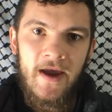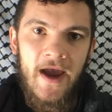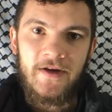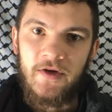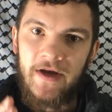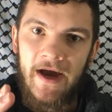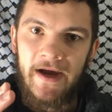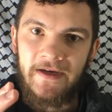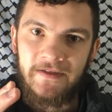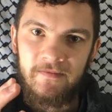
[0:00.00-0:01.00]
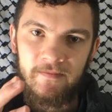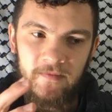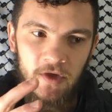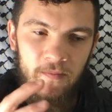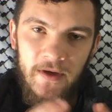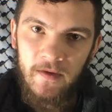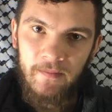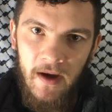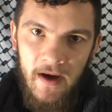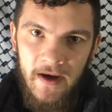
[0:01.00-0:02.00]
And you guys, you know,
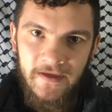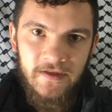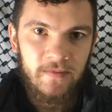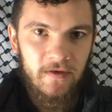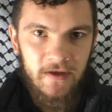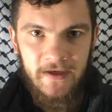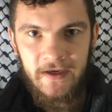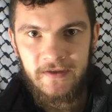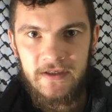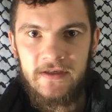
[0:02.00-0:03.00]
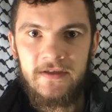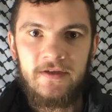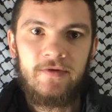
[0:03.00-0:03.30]
build bonds, you build connections,